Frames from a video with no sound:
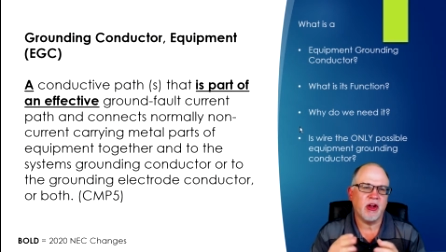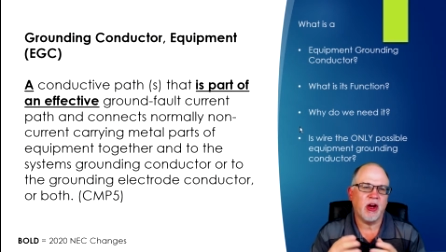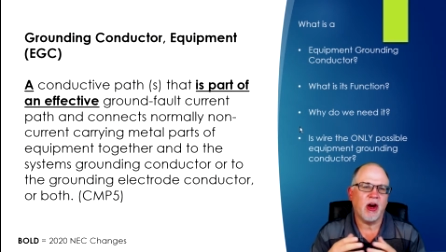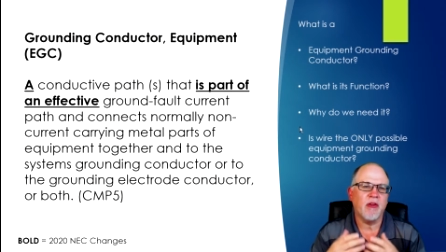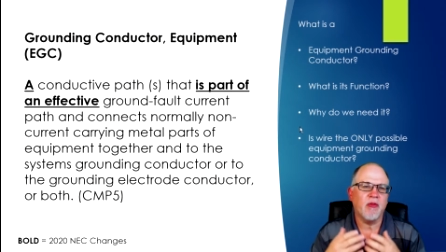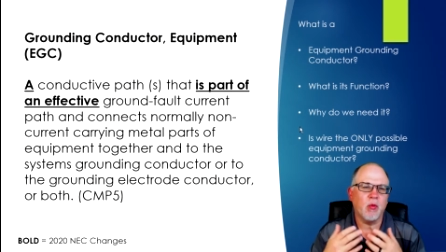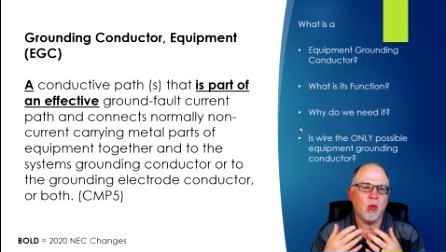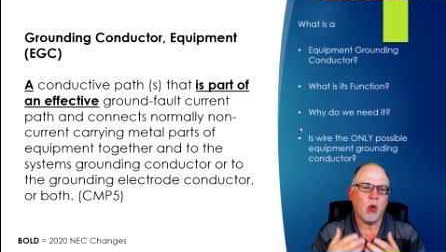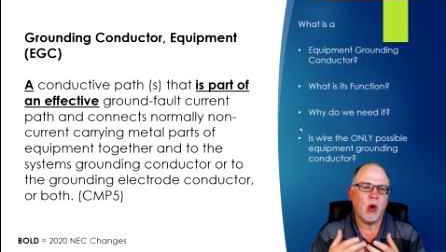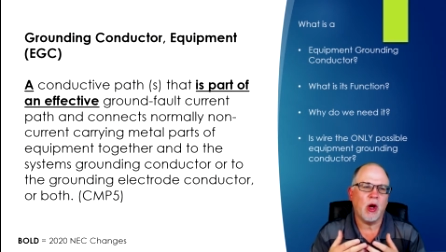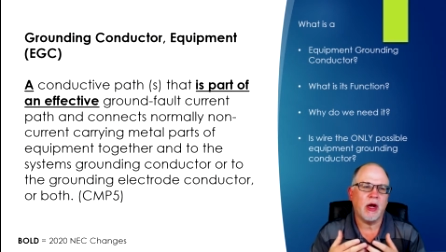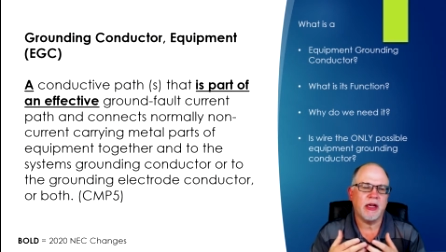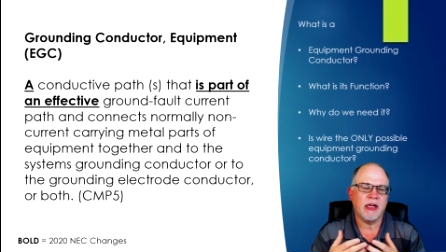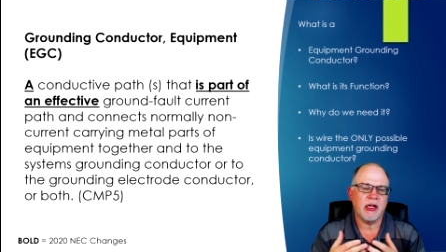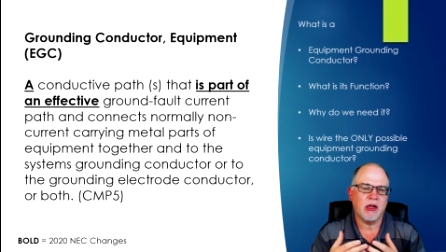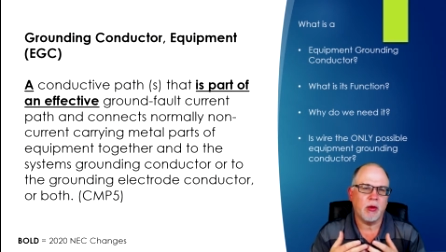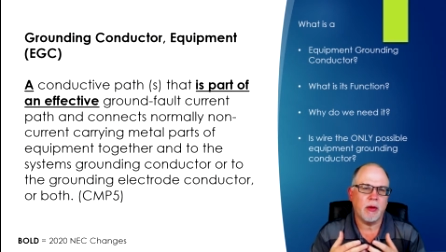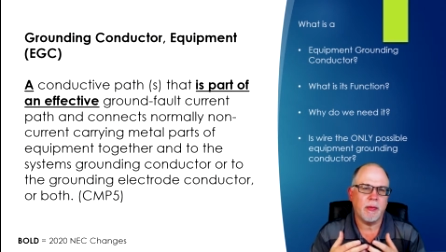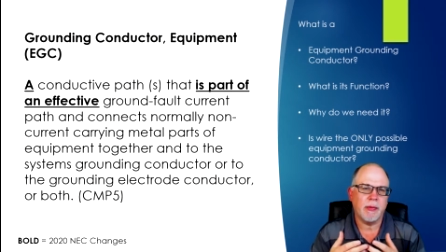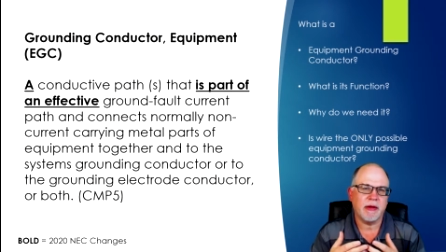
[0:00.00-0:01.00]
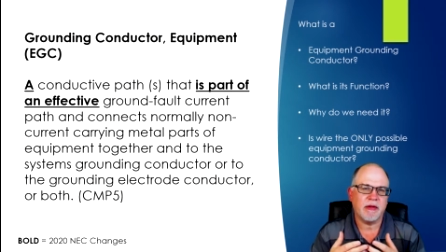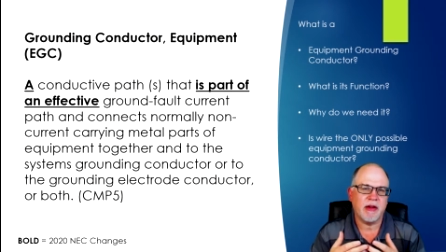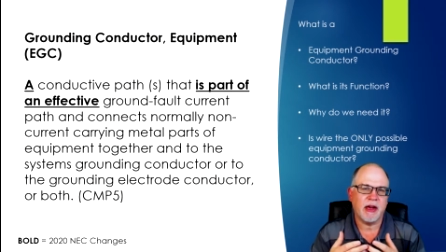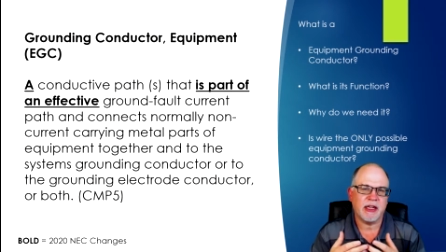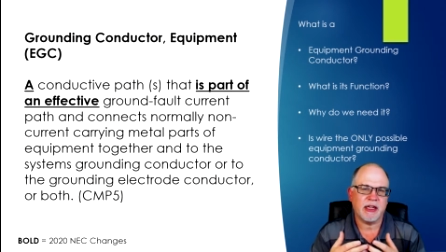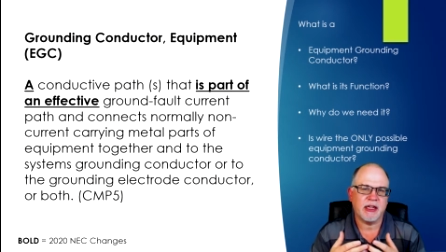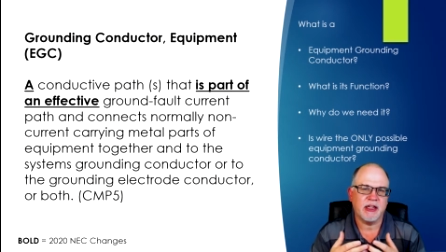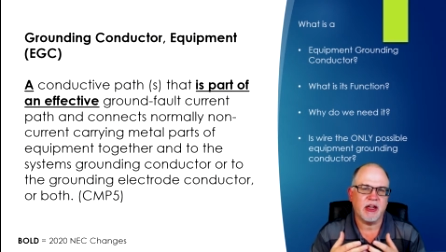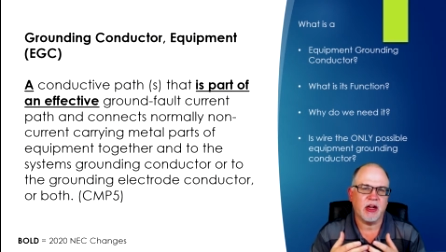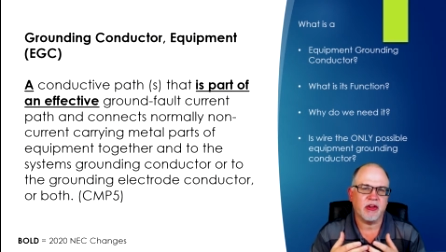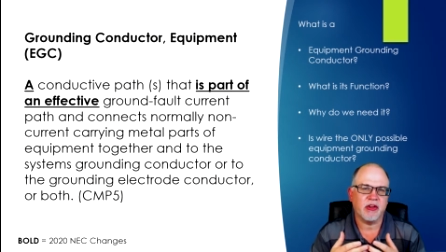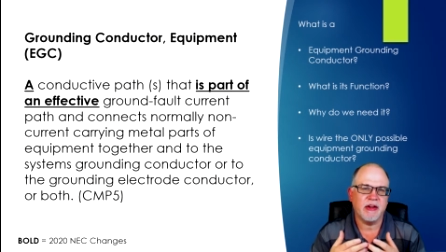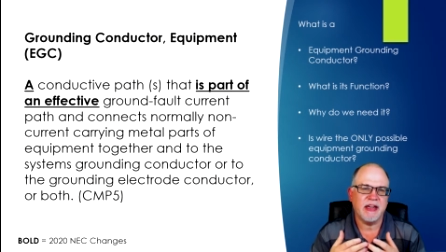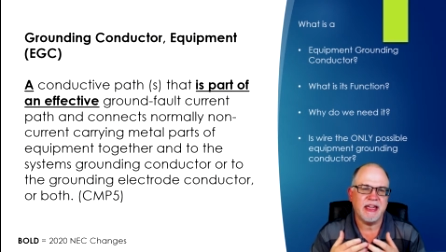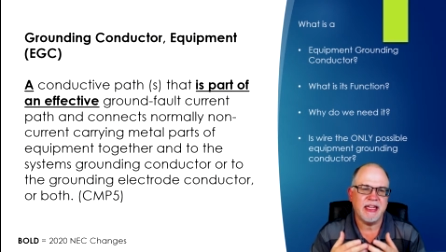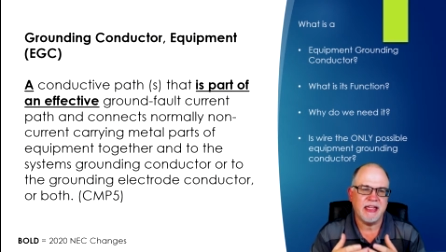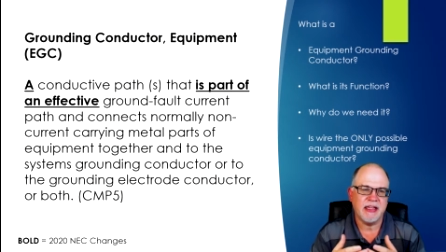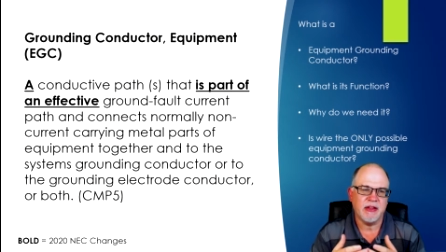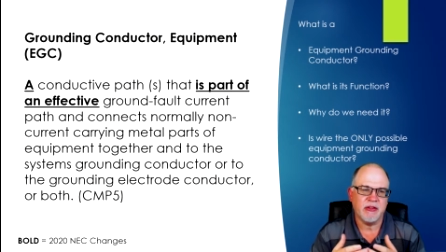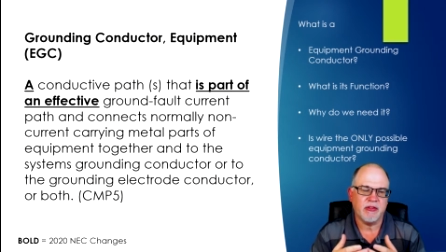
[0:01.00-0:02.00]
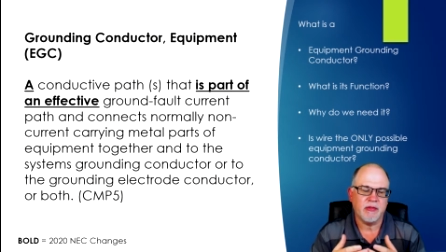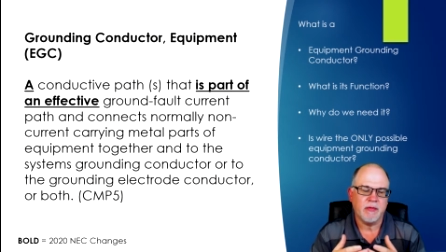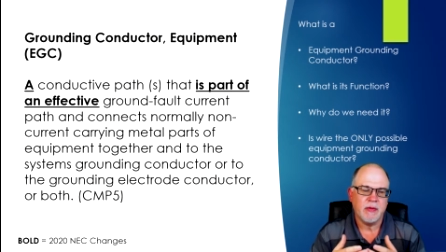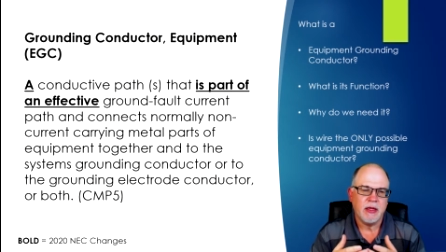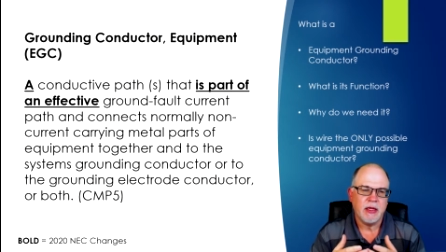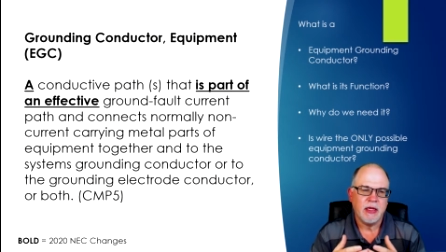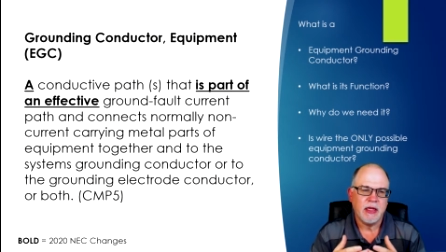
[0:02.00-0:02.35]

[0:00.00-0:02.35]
of what an equipment grounded conductor is.